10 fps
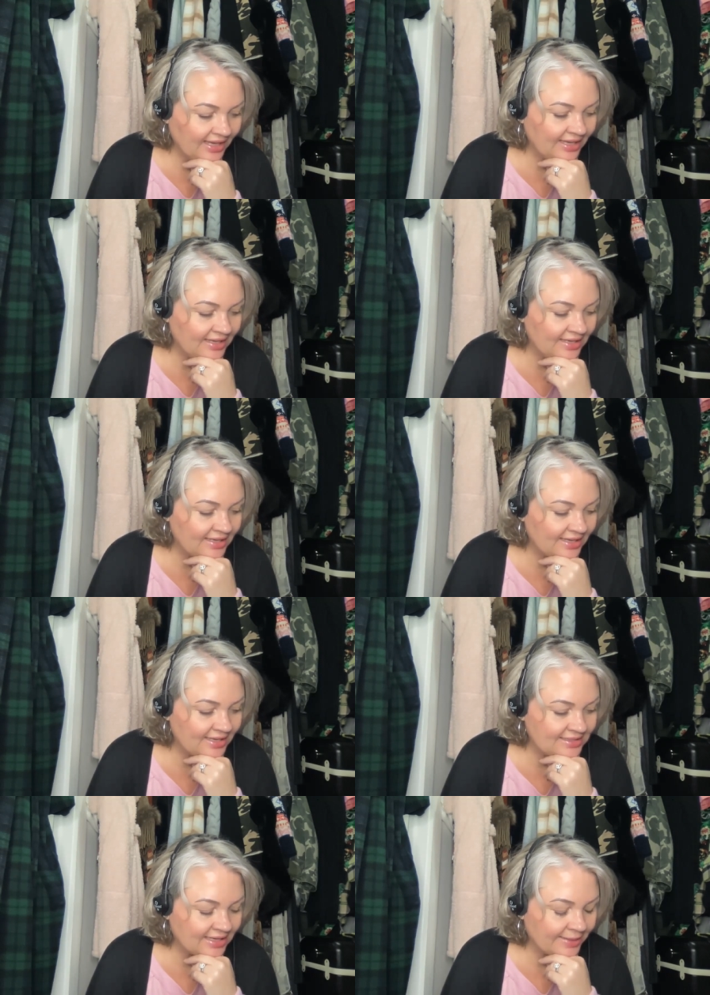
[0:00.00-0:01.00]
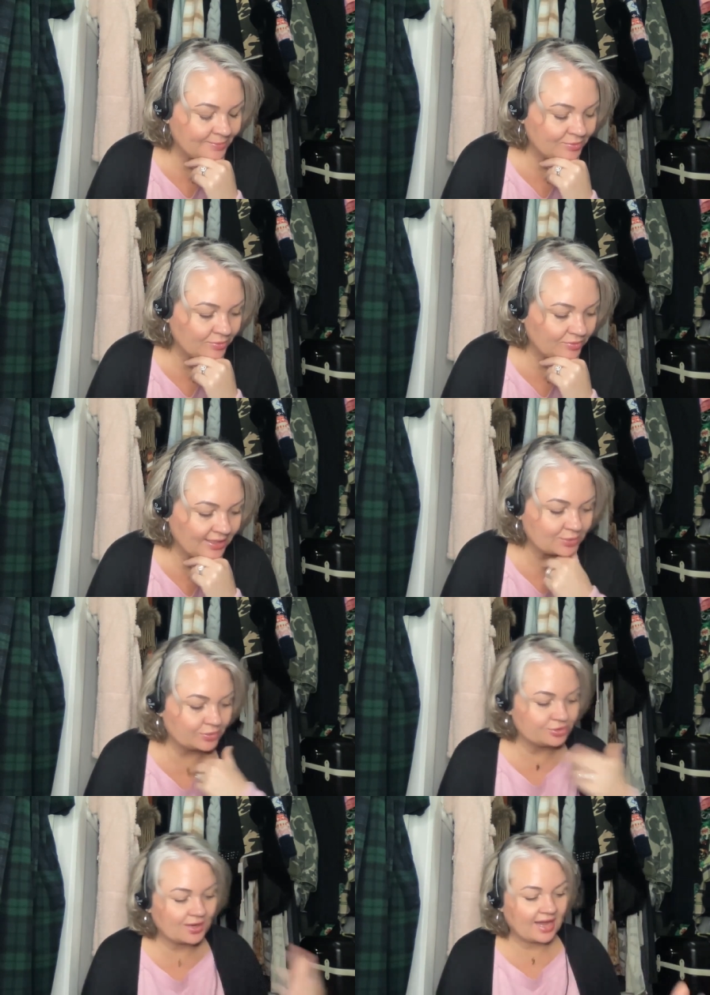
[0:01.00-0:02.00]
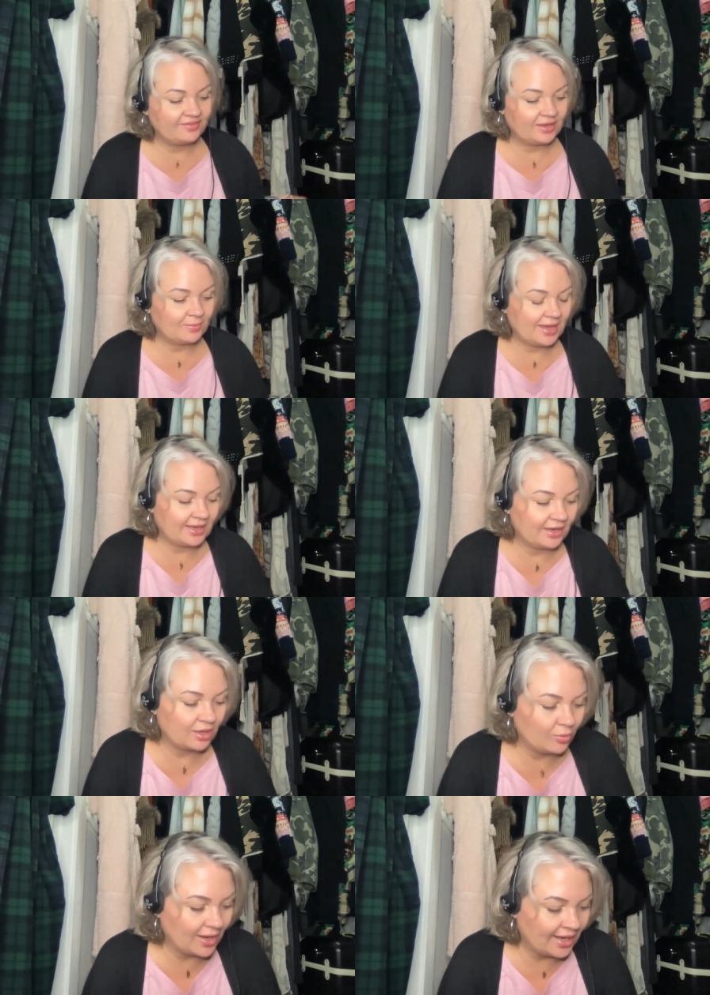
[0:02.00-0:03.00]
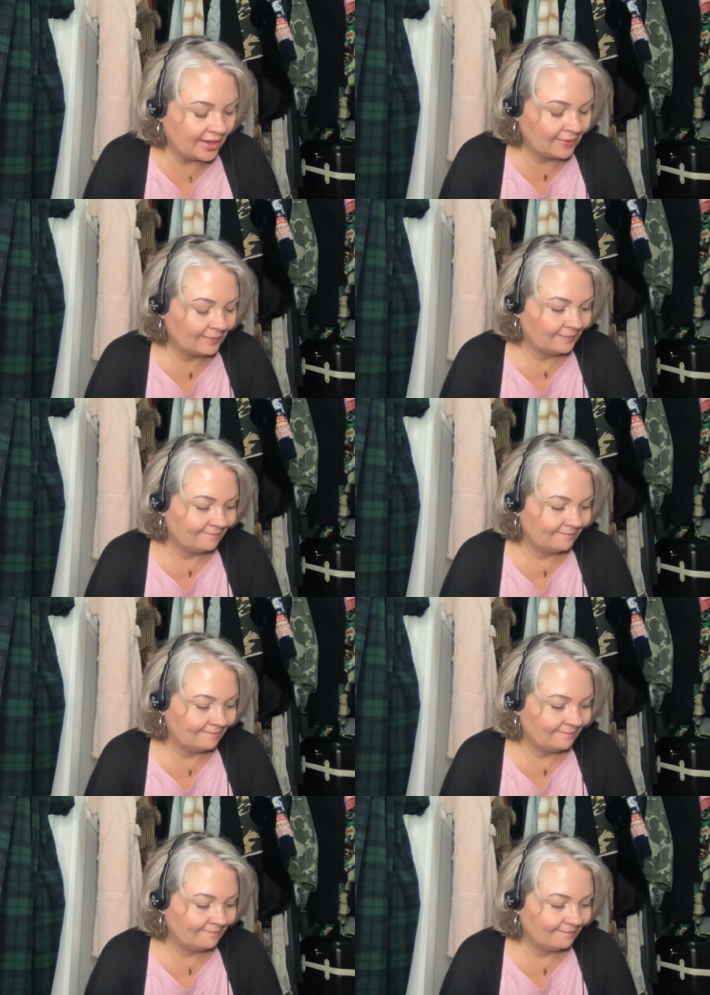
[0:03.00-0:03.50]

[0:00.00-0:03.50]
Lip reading: And as we're driving, making our way